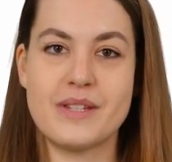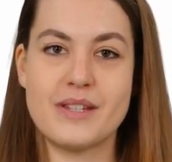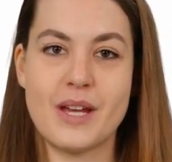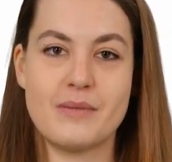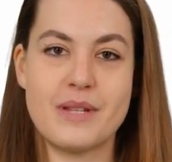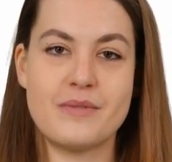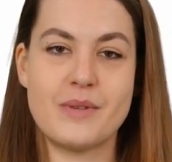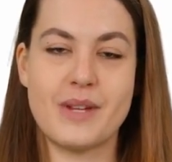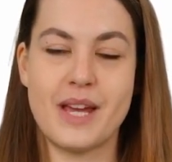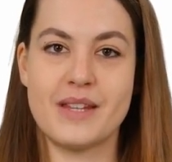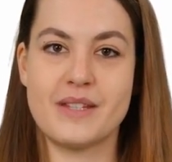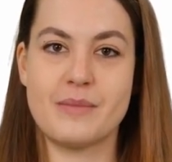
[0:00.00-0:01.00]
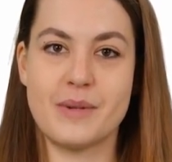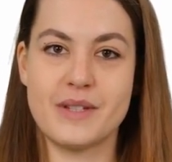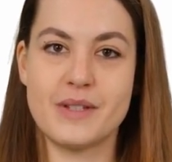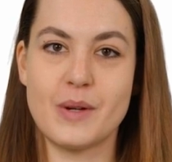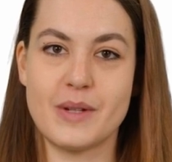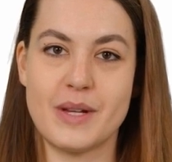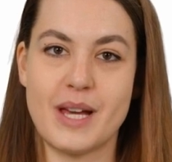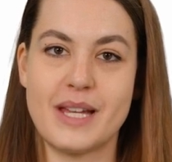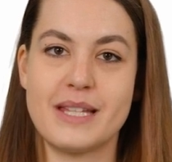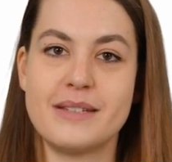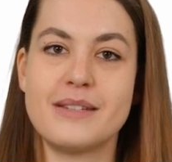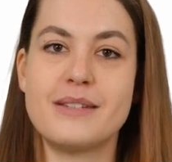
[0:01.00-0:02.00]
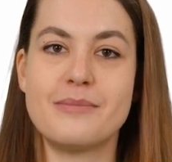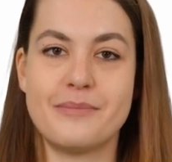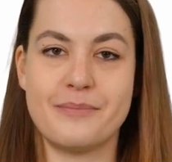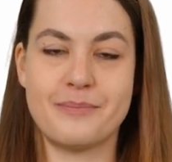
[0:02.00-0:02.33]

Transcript: solving for customers or clients.